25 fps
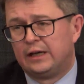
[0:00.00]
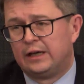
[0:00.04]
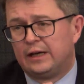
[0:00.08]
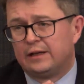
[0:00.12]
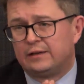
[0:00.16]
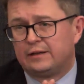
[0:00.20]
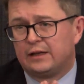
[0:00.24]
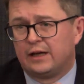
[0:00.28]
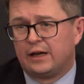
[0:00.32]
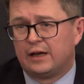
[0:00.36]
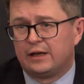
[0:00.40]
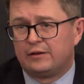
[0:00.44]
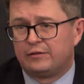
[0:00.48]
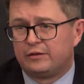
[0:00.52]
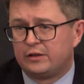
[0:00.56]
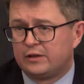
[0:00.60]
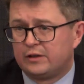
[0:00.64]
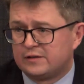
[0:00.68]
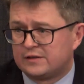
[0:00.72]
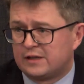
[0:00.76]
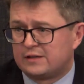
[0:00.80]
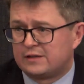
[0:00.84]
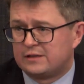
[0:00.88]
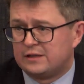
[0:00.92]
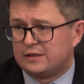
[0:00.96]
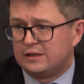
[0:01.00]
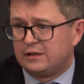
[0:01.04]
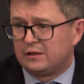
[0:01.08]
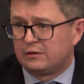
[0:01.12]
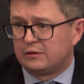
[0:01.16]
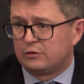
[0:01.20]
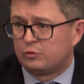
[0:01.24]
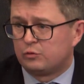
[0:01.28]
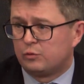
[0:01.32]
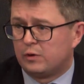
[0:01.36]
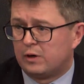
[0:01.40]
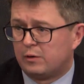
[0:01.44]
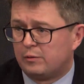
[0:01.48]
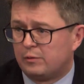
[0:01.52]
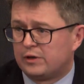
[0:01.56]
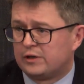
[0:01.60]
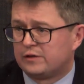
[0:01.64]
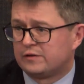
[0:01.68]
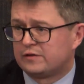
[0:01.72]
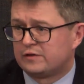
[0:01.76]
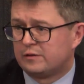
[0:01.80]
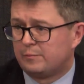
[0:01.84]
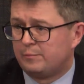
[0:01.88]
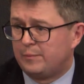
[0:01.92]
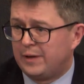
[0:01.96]
And I think ZTE and Huawei
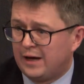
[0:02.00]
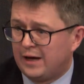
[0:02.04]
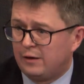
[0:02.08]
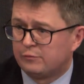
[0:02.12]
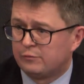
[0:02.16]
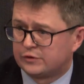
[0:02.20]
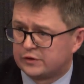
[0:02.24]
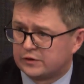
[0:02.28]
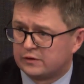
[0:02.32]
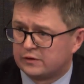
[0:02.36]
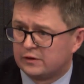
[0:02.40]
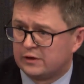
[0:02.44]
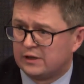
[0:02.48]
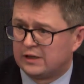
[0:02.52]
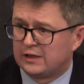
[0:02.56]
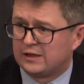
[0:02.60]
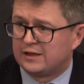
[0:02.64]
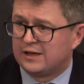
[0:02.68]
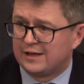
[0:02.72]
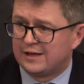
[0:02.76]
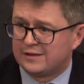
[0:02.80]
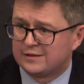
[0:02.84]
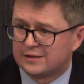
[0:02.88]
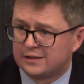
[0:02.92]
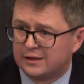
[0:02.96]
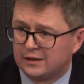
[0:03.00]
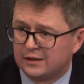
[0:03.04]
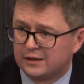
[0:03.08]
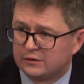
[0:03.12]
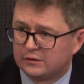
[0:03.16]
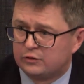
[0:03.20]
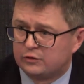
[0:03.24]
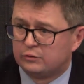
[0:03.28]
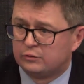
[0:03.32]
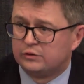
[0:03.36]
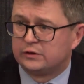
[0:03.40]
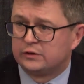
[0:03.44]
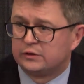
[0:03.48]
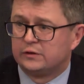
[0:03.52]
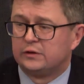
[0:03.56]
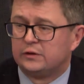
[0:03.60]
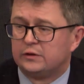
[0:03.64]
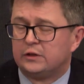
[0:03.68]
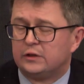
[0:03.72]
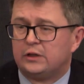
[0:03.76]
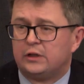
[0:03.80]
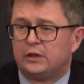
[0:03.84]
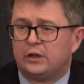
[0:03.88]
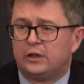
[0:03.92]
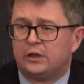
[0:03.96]
is about getting to
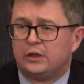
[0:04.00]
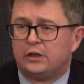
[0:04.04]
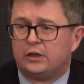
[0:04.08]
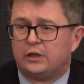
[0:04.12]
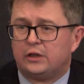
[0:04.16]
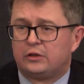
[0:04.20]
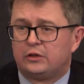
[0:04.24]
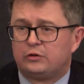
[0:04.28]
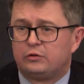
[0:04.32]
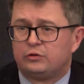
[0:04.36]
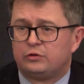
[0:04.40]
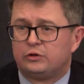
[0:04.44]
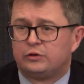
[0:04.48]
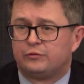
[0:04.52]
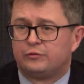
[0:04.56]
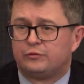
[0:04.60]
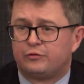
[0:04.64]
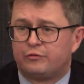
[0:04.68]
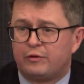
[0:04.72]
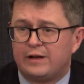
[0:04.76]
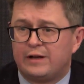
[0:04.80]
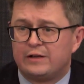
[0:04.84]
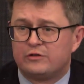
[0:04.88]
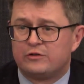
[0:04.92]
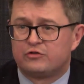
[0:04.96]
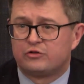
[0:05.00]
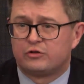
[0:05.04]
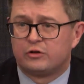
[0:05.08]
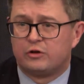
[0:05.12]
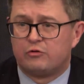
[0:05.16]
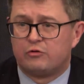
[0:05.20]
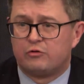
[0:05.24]
the friend